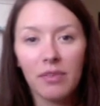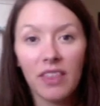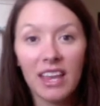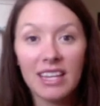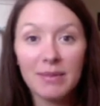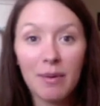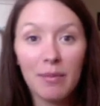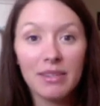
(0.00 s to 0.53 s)

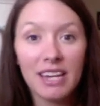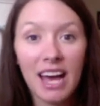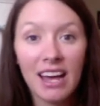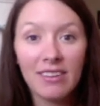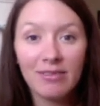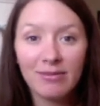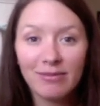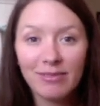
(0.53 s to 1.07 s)
thanks, mom and
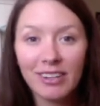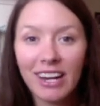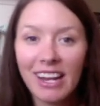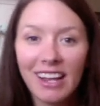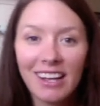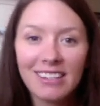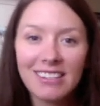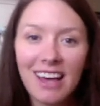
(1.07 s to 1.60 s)
dad for
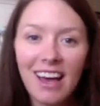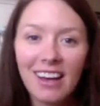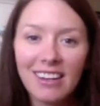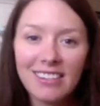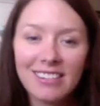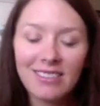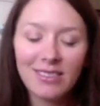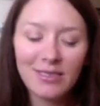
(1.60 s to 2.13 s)
getting us that
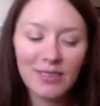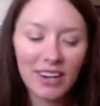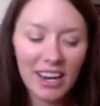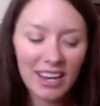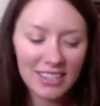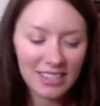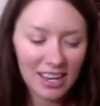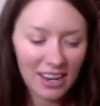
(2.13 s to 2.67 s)
because it was
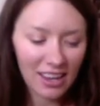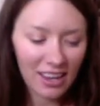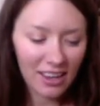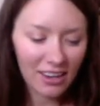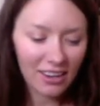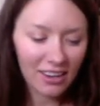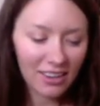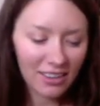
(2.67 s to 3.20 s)
very exciting
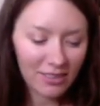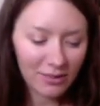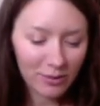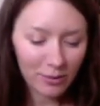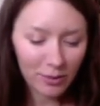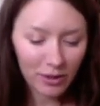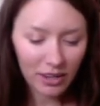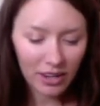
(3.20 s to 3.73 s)
and
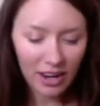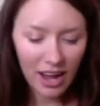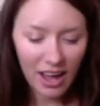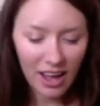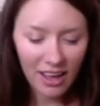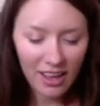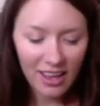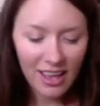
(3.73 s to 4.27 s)
we're
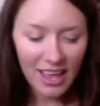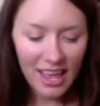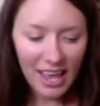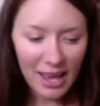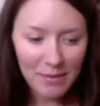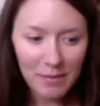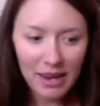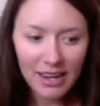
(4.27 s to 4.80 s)
uh,
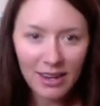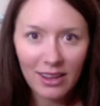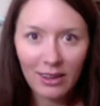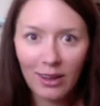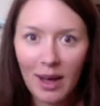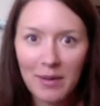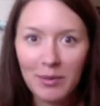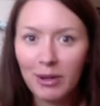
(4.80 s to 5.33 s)
it made it a
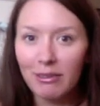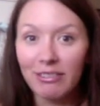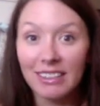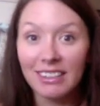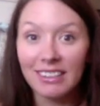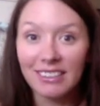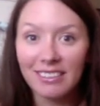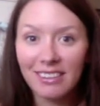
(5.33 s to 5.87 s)
lot more
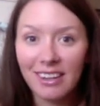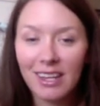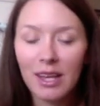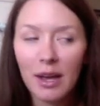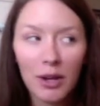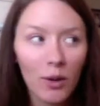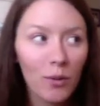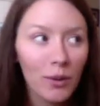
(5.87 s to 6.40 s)
real. Cause
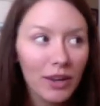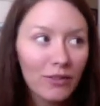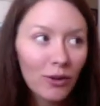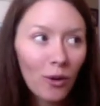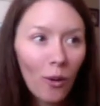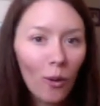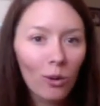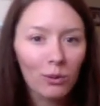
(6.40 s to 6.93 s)
I know we have
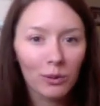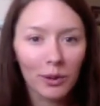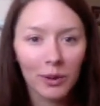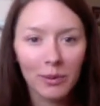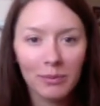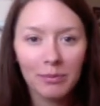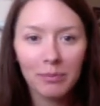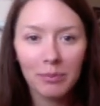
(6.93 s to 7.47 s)
our whole
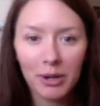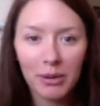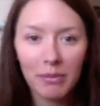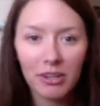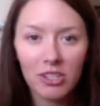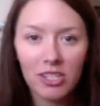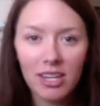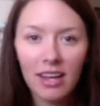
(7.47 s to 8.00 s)
room pretty
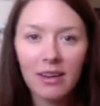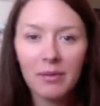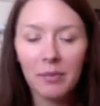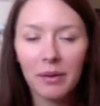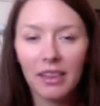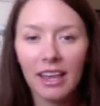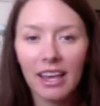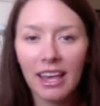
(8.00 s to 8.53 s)
much done,
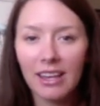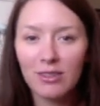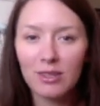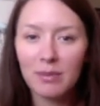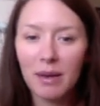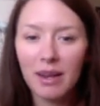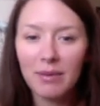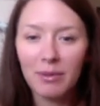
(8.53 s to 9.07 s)
but like it
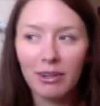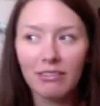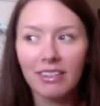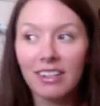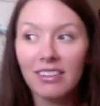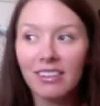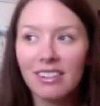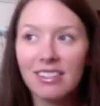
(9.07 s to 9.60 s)
just made it more
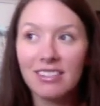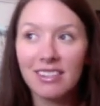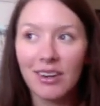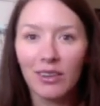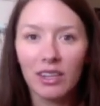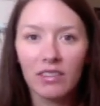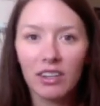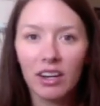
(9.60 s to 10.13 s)
real because it's in
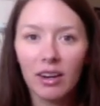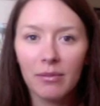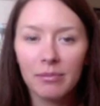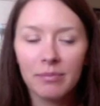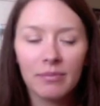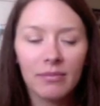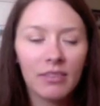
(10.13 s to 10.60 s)
our living room.